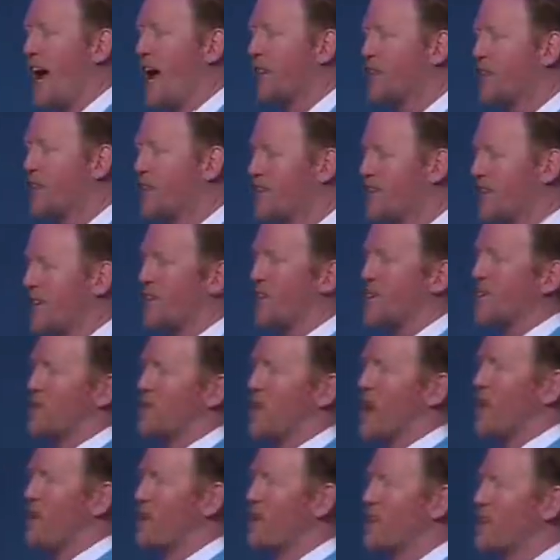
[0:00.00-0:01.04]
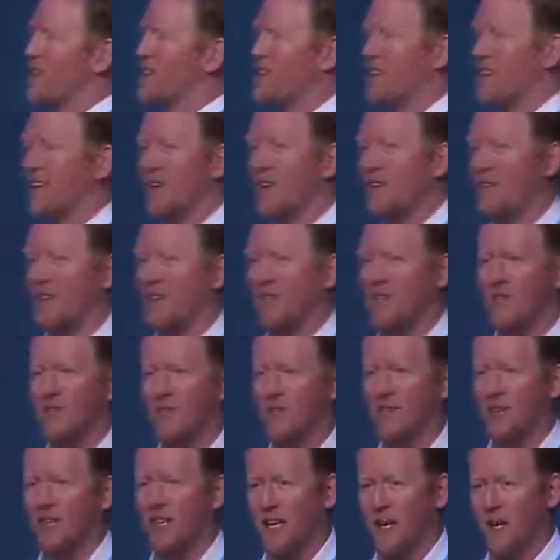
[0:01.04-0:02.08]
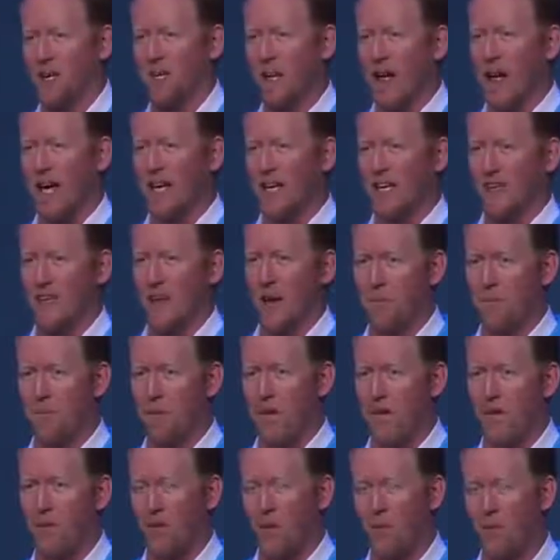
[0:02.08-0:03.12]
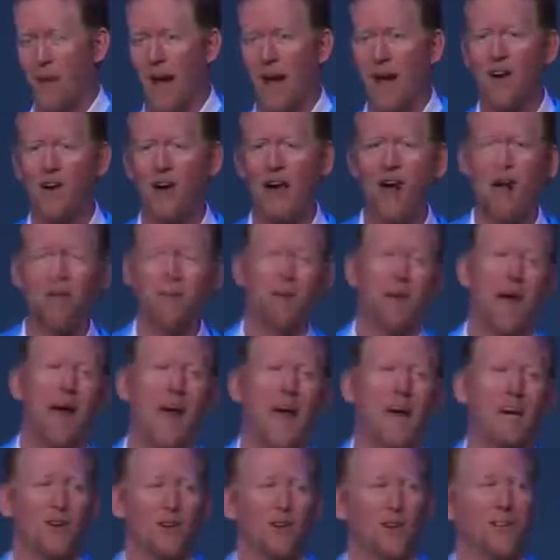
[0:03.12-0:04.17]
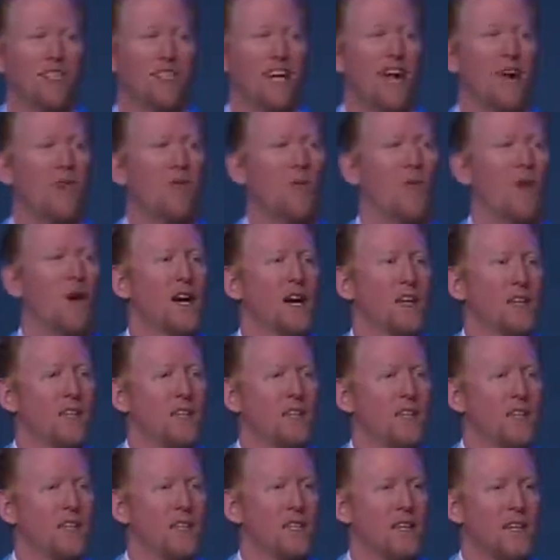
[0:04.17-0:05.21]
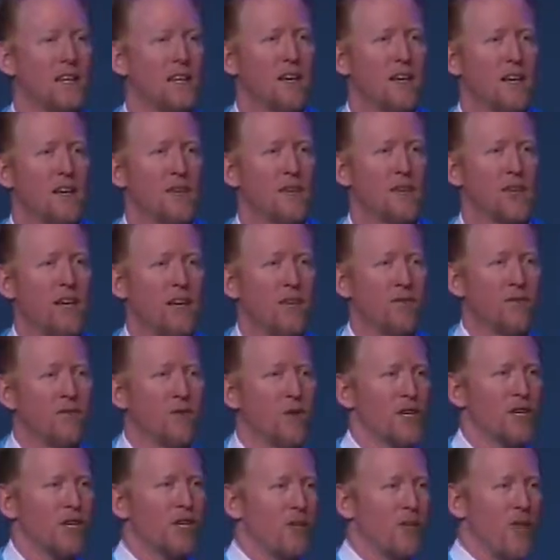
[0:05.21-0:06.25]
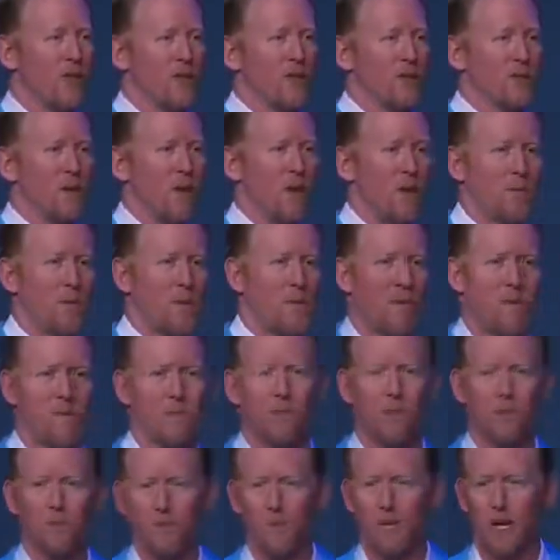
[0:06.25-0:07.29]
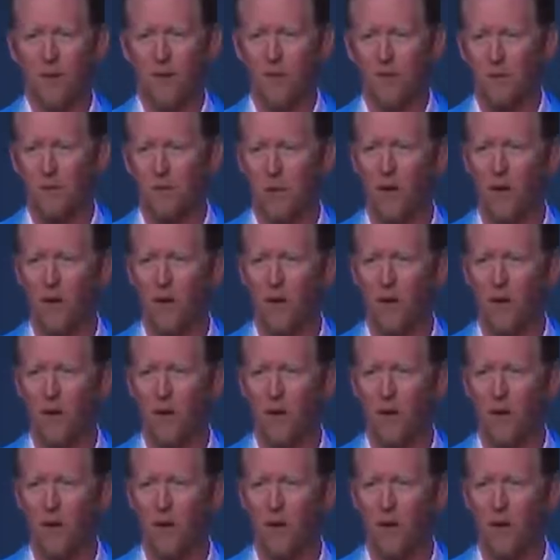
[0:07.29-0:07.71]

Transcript: After dinner, do everything you need to do to get back in that bed. No matter how bad your day was, you get a fresh start tomorrow because your bed was